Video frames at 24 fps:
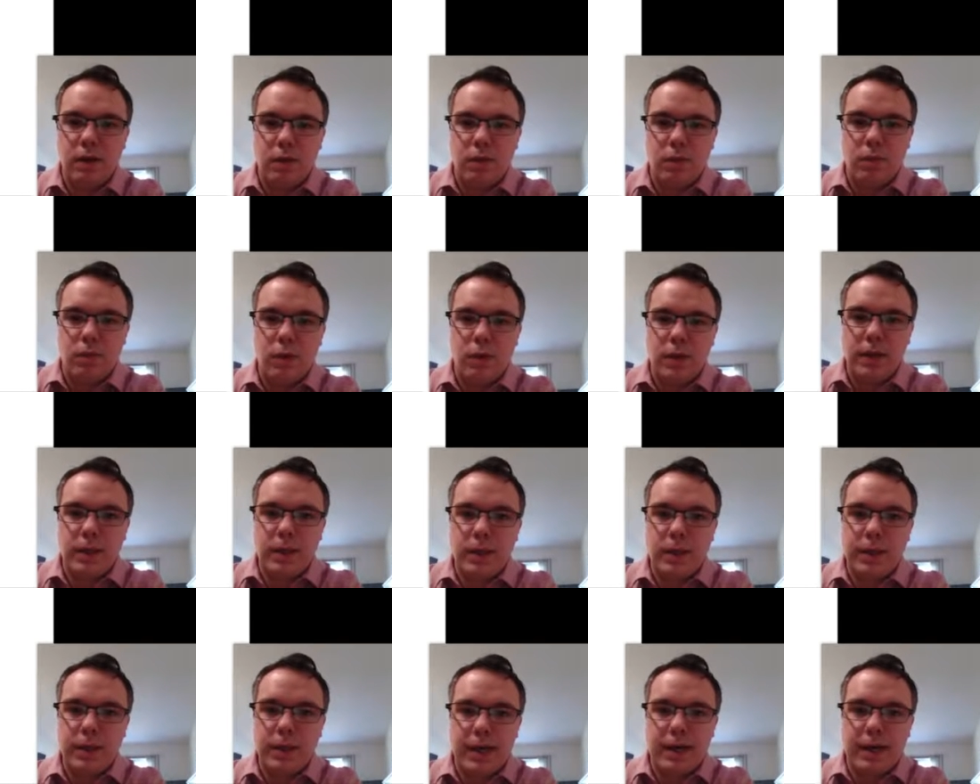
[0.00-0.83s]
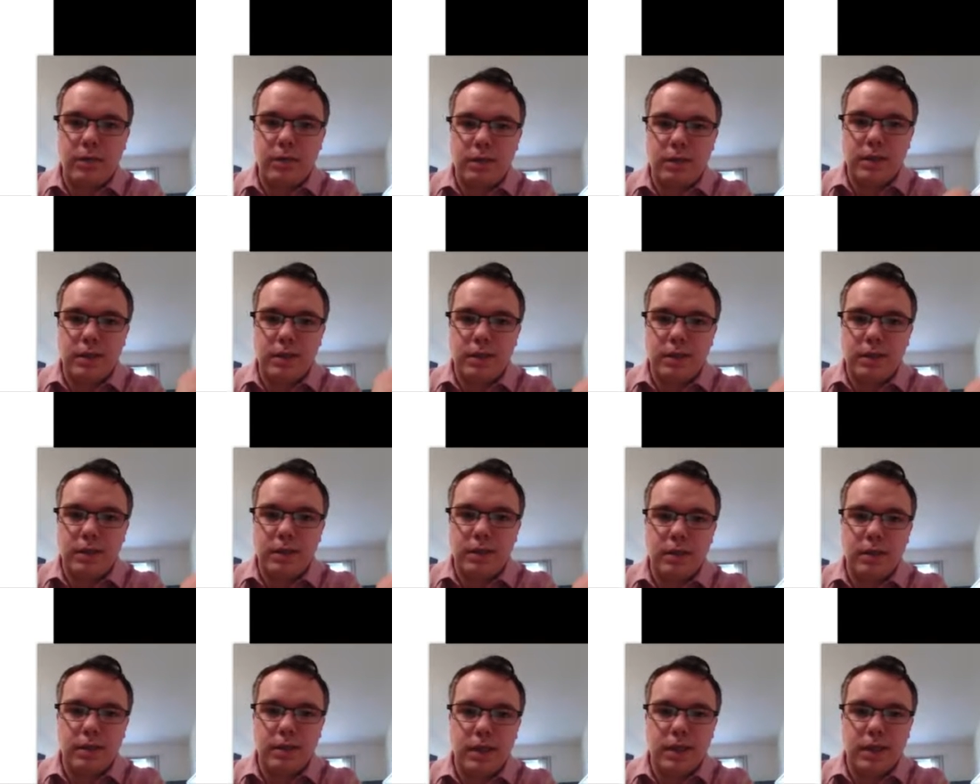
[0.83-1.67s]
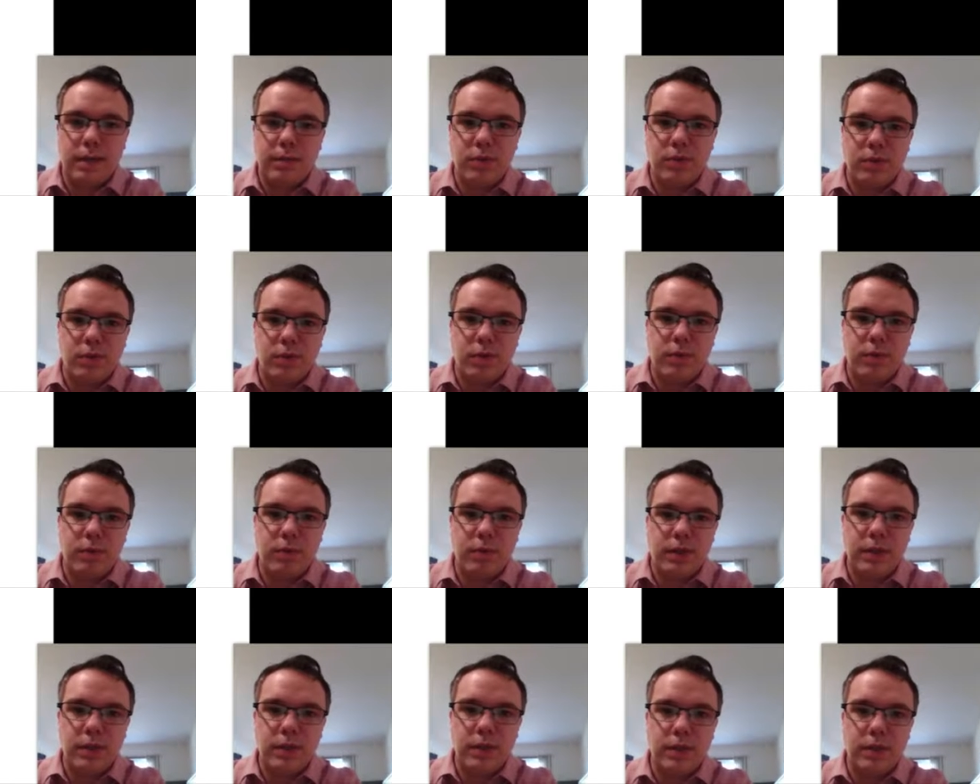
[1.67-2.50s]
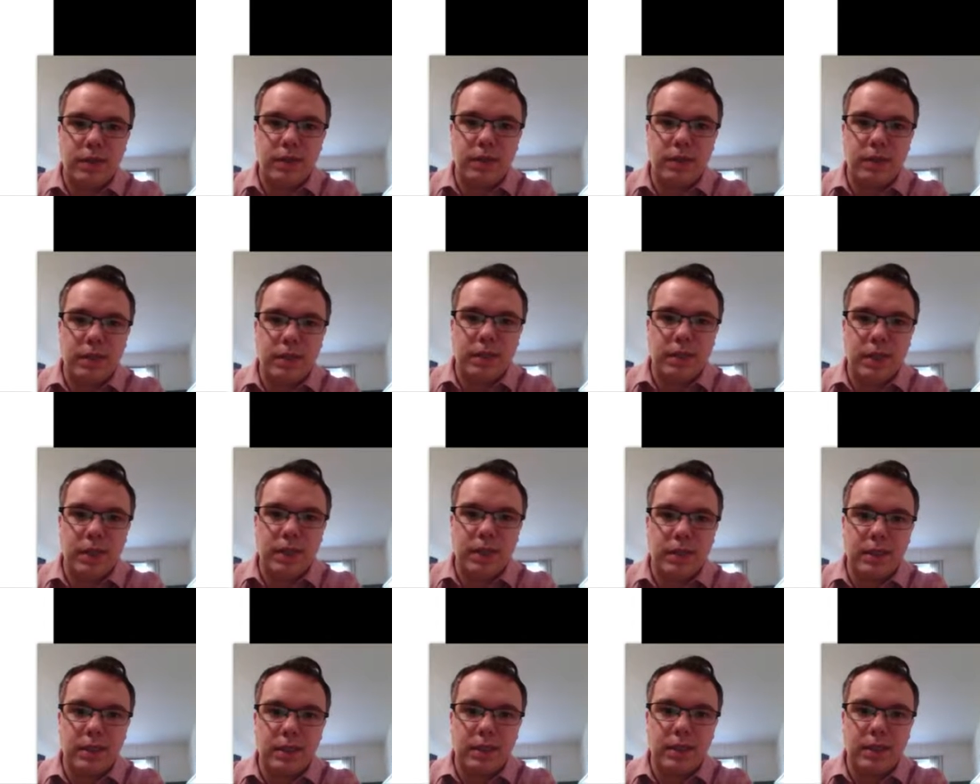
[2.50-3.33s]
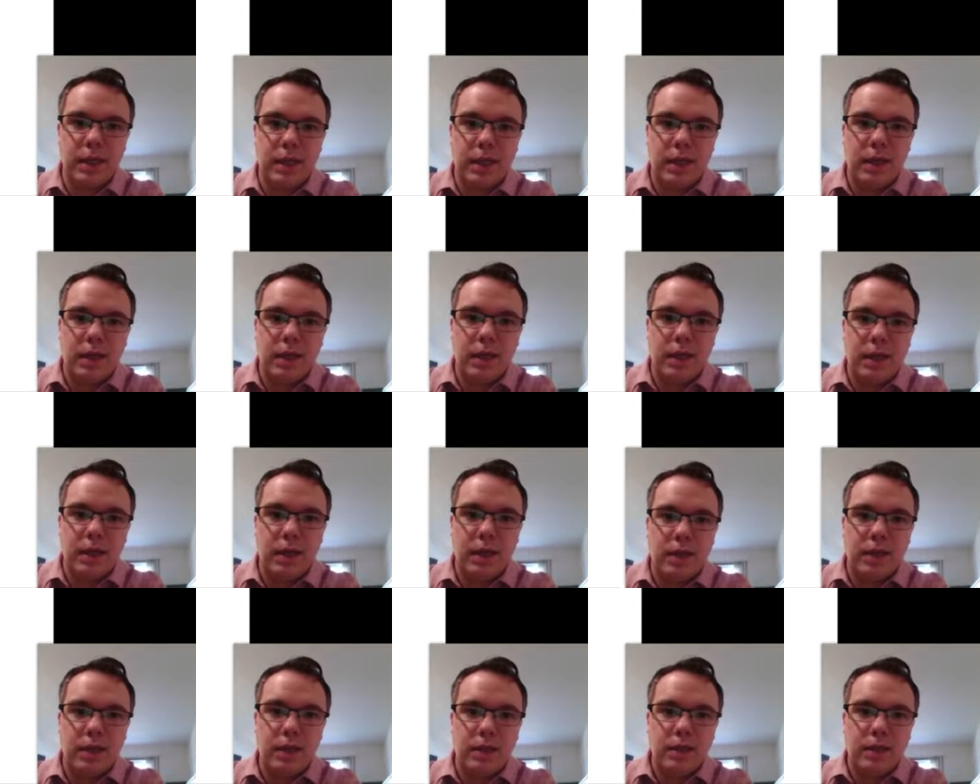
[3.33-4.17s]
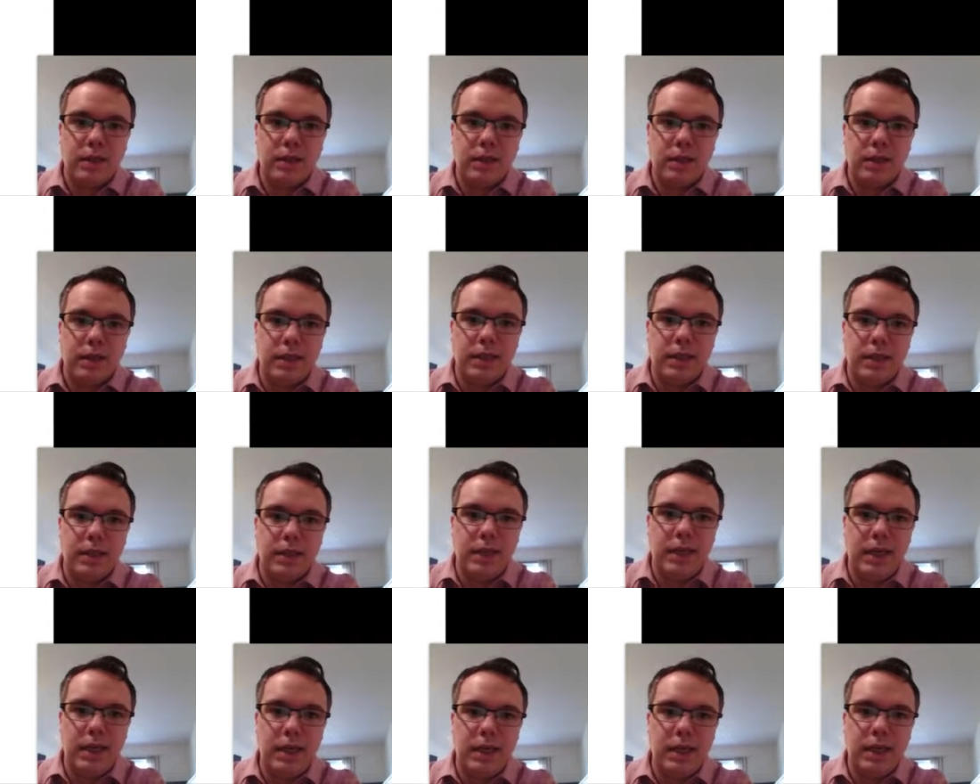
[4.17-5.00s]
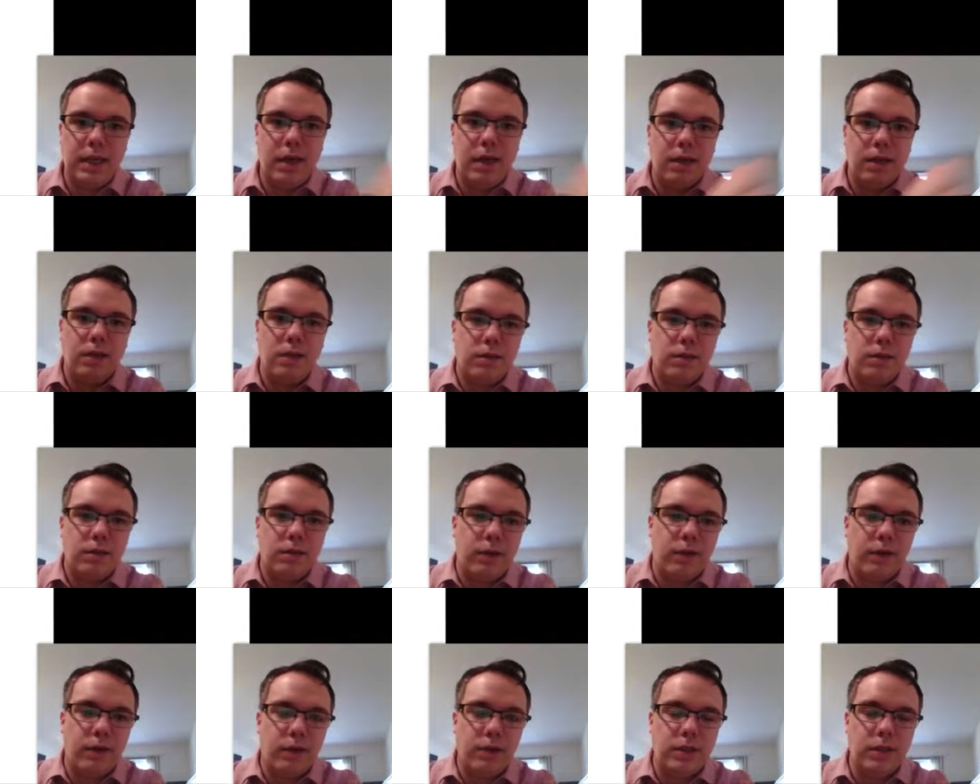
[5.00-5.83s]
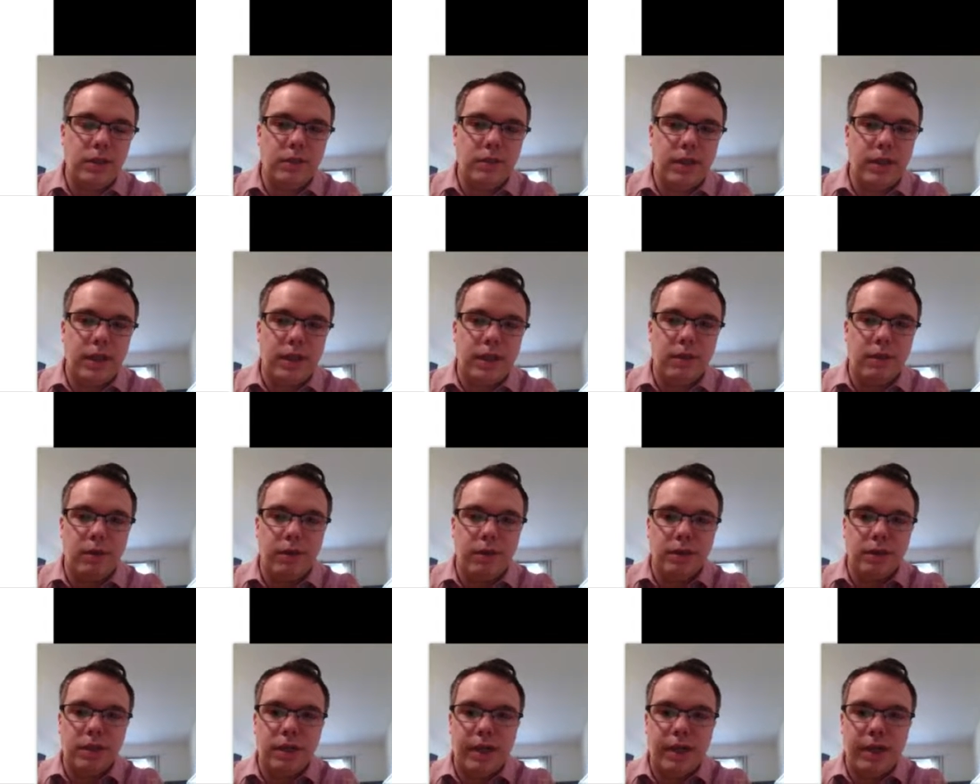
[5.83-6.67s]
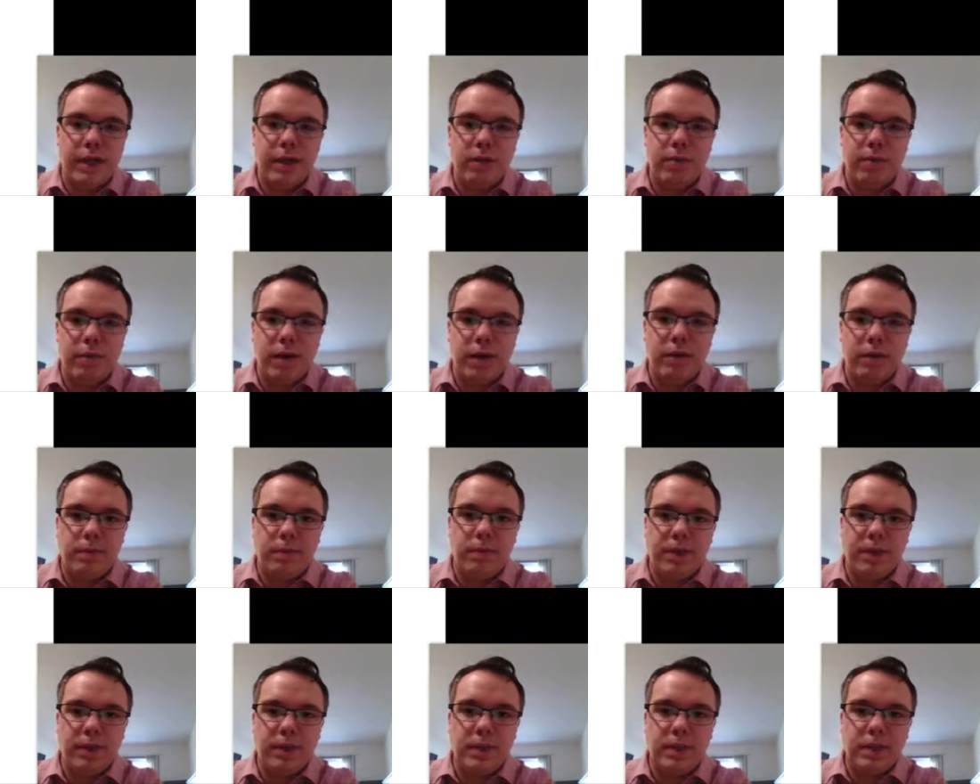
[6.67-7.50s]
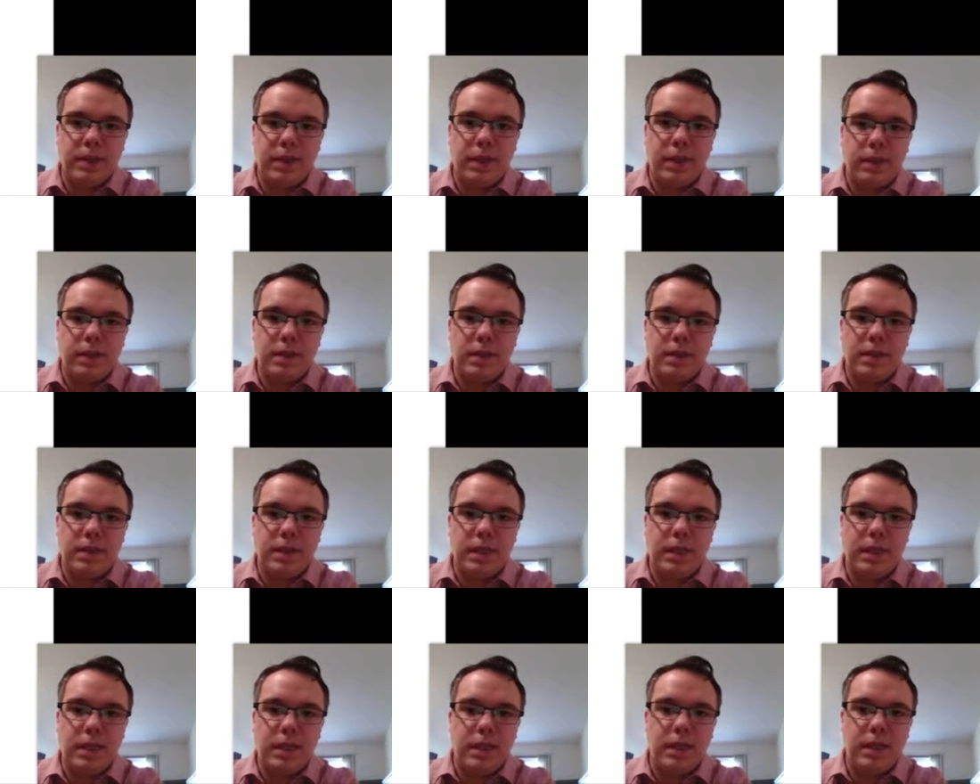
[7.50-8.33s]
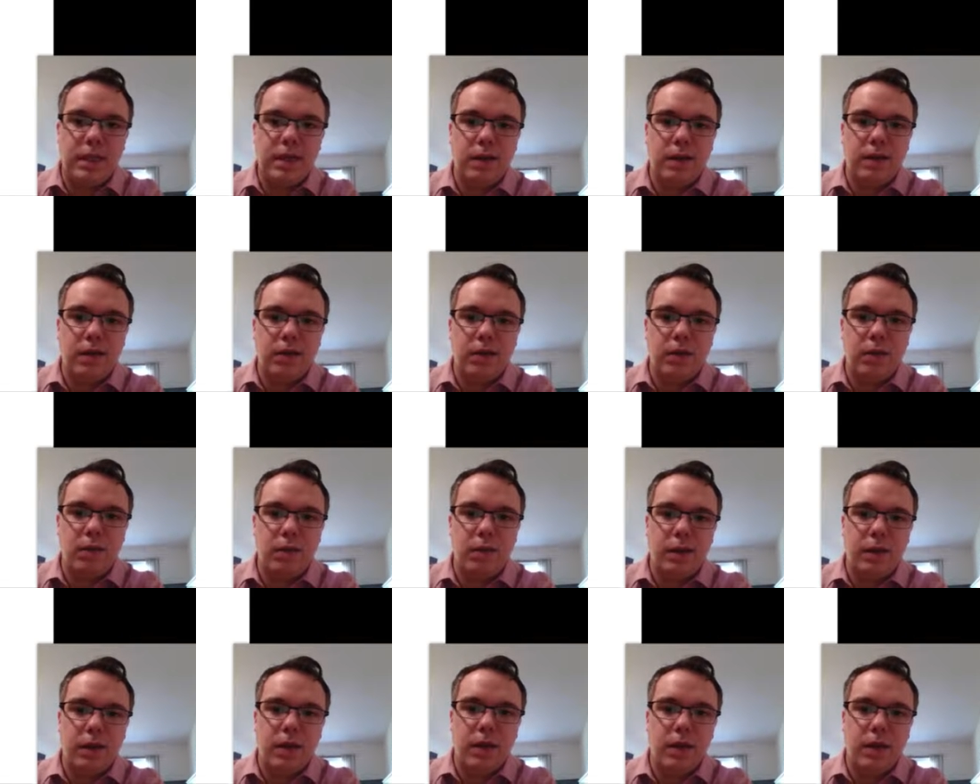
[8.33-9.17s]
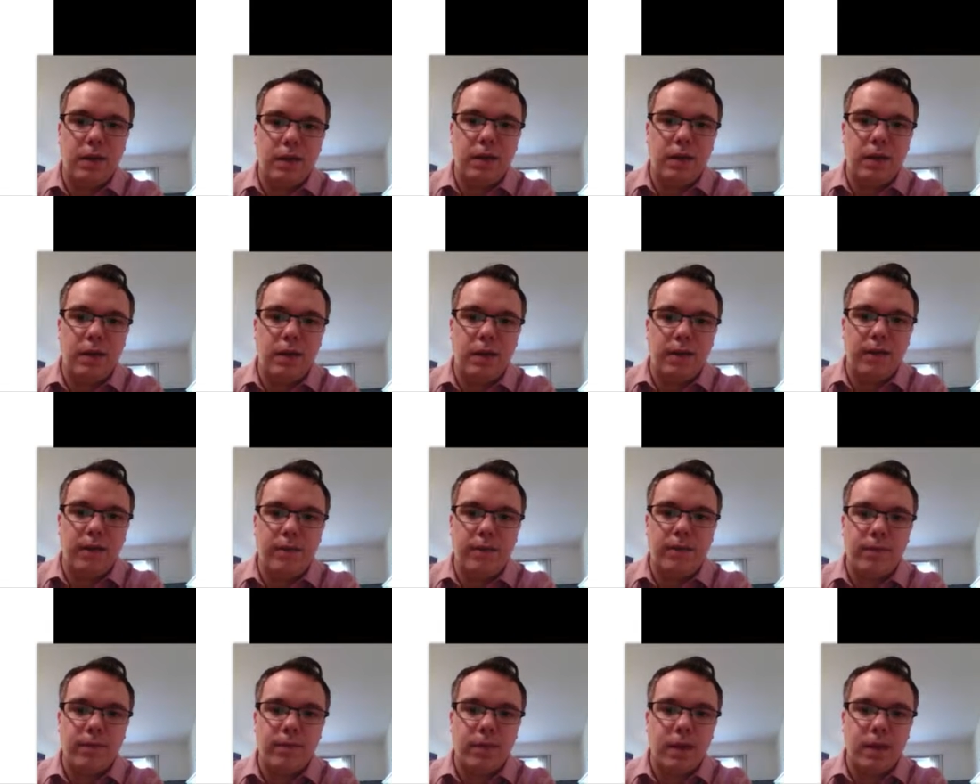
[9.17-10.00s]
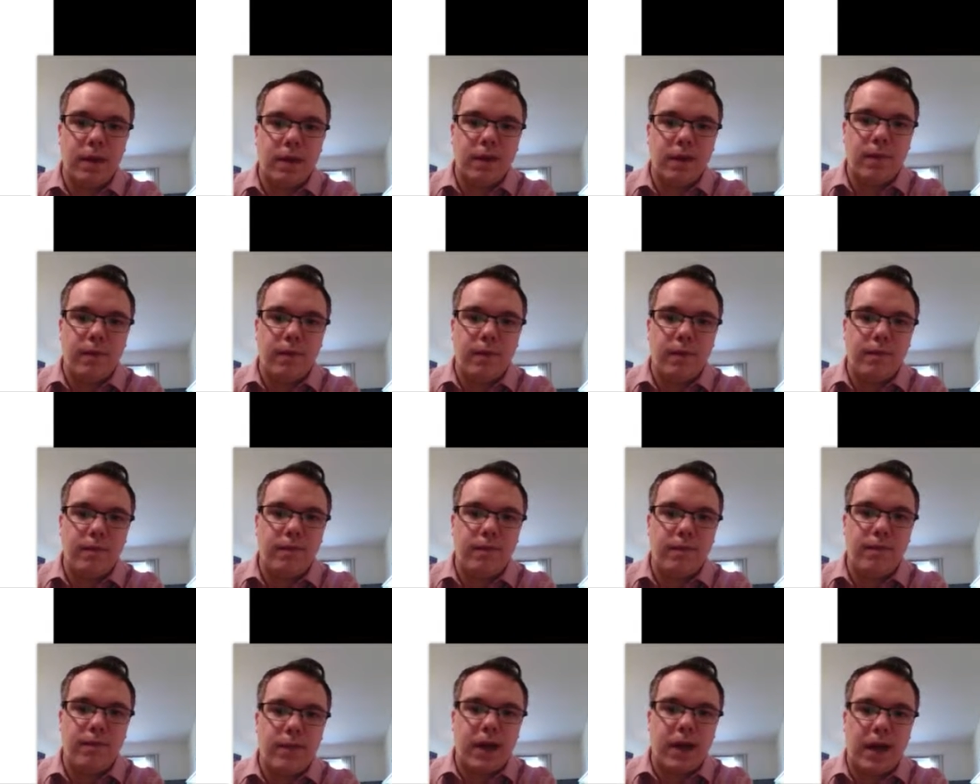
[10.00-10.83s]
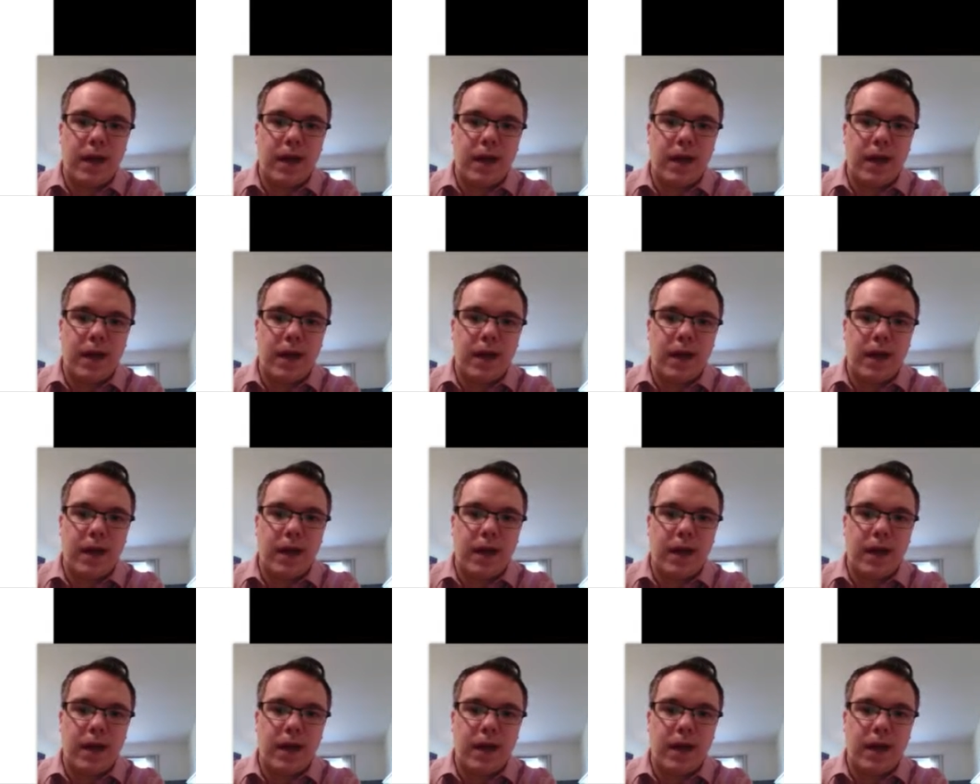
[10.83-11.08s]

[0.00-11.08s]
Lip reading: 1,000 times 1.06 to the t. So we're going to use that equation now by replacing our t with 5.